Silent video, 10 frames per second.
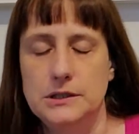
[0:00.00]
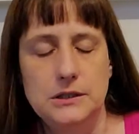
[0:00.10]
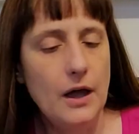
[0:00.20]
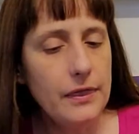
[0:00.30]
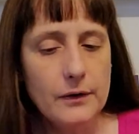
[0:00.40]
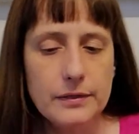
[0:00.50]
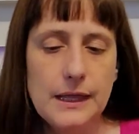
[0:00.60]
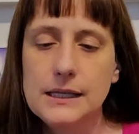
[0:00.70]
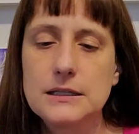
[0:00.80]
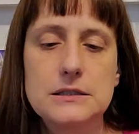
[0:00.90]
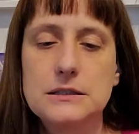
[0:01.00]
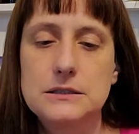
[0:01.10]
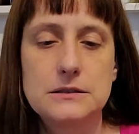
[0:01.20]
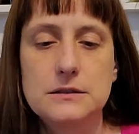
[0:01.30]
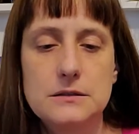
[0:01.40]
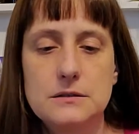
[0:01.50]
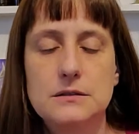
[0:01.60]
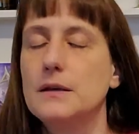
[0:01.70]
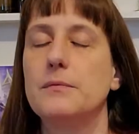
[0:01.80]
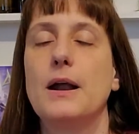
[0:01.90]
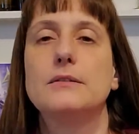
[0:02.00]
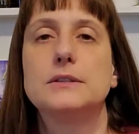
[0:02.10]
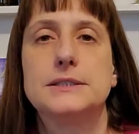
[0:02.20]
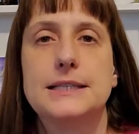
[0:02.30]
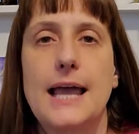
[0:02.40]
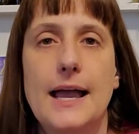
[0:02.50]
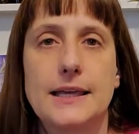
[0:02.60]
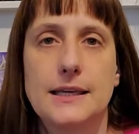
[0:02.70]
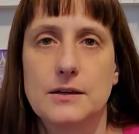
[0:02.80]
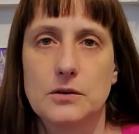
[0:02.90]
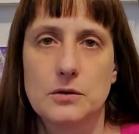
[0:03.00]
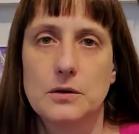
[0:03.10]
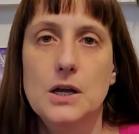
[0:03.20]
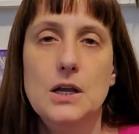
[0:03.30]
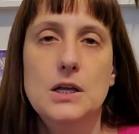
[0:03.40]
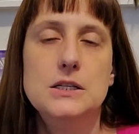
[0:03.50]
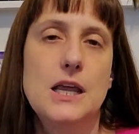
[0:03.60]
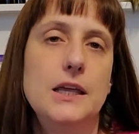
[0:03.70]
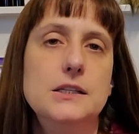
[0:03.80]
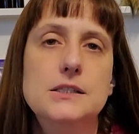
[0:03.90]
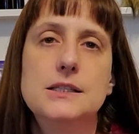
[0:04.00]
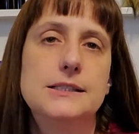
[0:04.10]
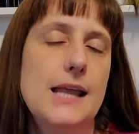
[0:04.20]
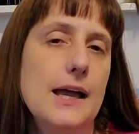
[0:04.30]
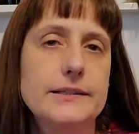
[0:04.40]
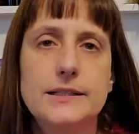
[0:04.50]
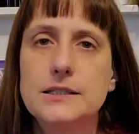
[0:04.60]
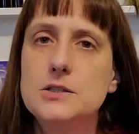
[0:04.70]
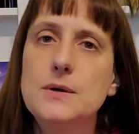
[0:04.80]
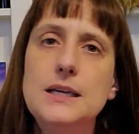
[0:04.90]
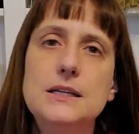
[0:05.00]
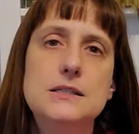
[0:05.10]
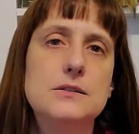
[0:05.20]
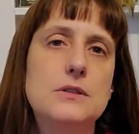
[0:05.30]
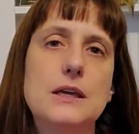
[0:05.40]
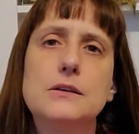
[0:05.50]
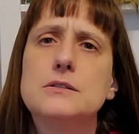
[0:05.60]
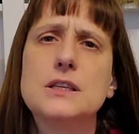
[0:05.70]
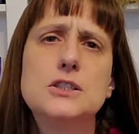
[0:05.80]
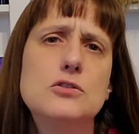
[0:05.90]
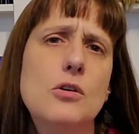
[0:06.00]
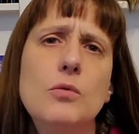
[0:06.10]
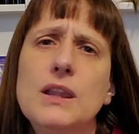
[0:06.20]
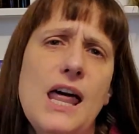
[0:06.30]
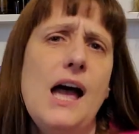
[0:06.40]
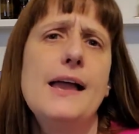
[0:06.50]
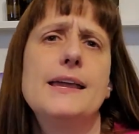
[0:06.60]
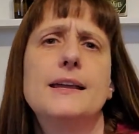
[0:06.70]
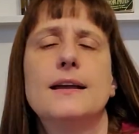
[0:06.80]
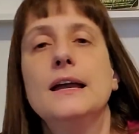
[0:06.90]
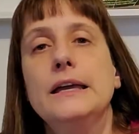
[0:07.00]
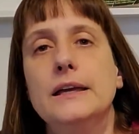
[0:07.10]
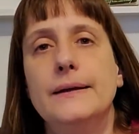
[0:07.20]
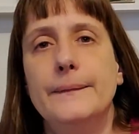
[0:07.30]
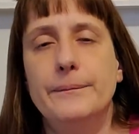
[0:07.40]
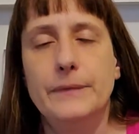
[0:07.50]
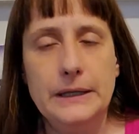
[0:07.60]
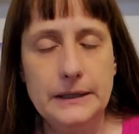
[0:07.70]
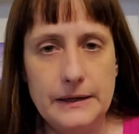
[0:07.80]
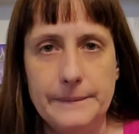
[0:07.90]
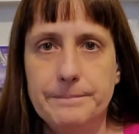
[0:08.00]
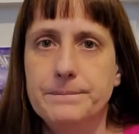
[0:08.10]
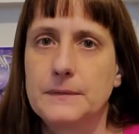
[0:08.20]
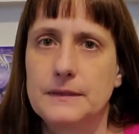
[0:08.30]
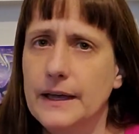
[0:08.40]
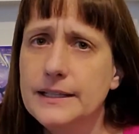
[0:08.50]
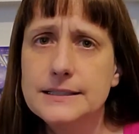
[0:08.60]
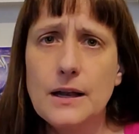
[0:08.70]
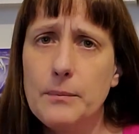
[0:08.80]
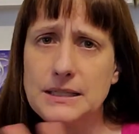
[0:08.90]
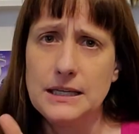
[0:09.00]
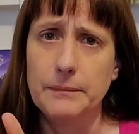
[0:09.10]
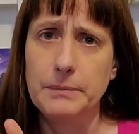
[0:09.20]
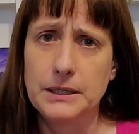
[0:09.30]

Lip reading: other things around snacking, or change the snacks that you eat to things that you don't like. That's not my tip.